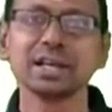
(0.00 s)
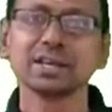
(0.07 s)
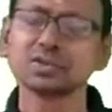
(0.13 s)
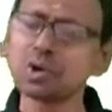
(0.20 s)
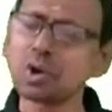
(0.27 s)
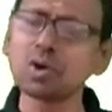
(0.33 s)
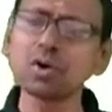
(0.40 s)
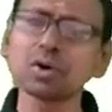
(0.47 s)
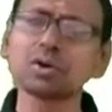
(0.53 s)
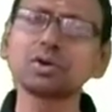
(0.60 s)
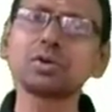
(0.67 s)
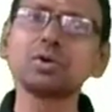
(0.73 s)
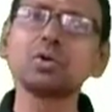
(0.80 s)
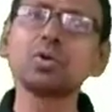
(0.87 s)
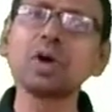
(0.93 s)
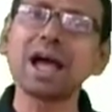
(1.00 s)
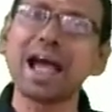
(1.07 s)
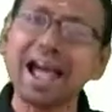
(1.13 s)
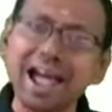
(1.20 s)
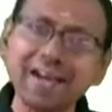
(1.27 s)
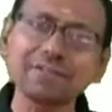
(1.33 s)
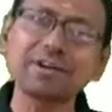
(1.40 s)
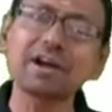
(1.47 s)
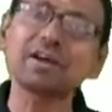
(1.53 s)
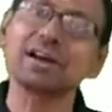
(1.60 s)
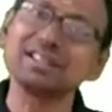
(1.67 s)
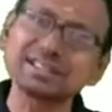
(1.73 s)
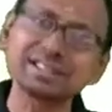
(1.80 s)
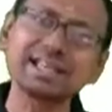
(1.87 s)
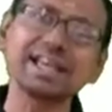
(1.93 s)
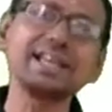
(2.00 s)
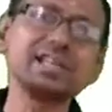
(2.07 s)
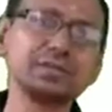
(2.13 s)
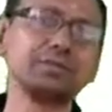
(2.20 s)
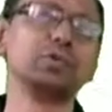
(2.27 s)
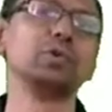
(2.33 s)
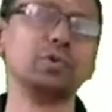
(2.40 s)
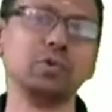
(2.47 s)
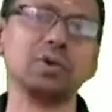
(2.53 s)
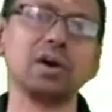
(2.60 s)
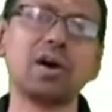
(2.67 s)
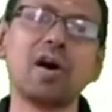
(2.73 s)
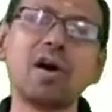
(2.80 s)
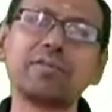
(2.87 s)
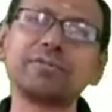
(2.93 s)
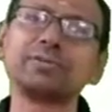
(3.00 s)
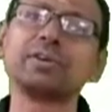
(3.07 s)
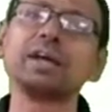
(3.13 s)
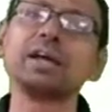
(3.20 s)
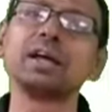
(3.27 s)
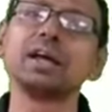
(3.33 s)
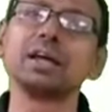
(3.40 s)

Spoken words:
So to have a concise view of